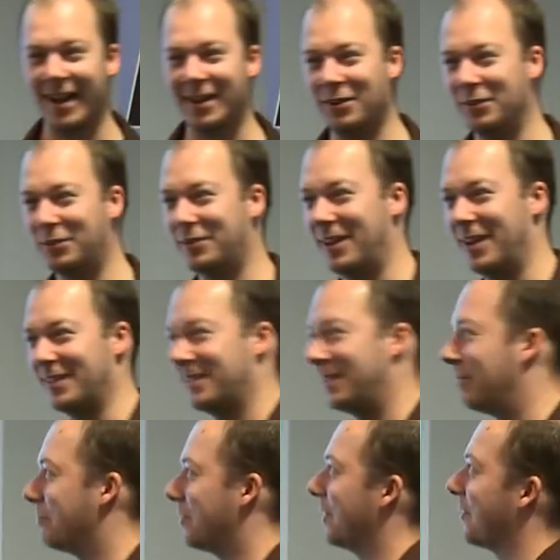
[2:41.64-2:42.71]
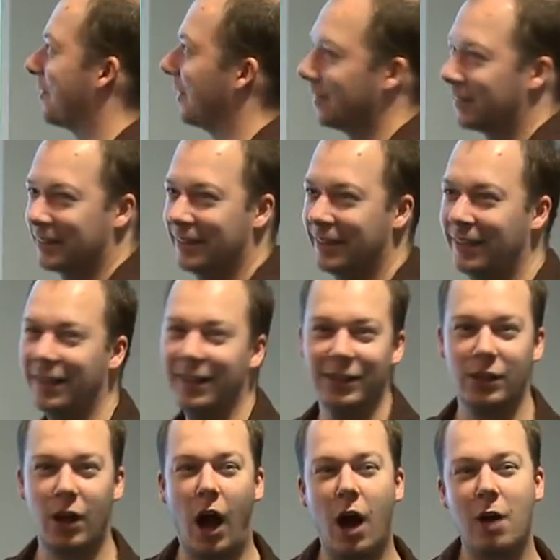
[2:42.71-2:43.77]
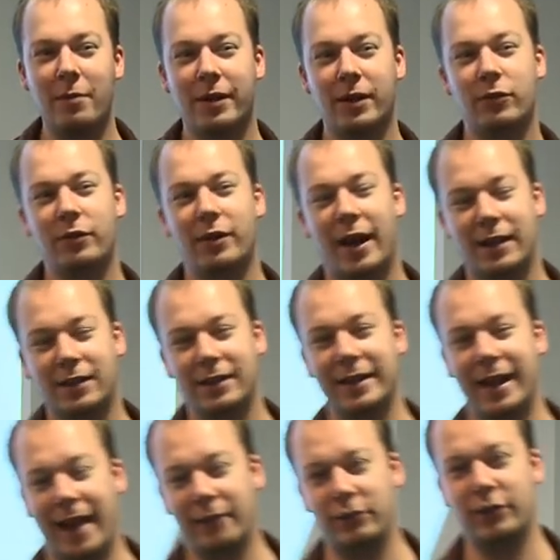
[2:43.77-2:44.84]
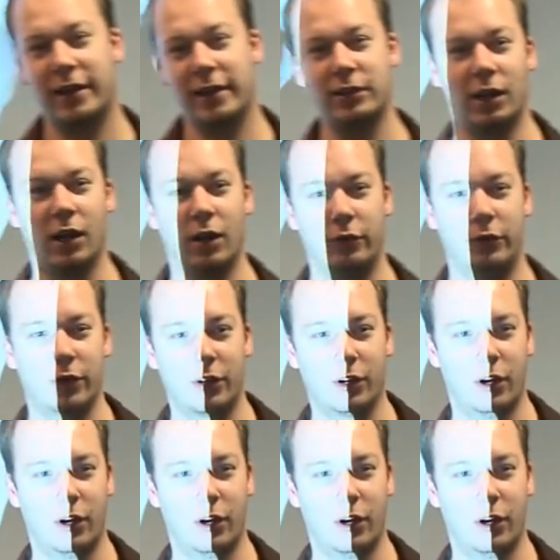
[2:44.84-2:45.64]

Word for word: echo is faster than print, right? So how many of you actually have changed all of your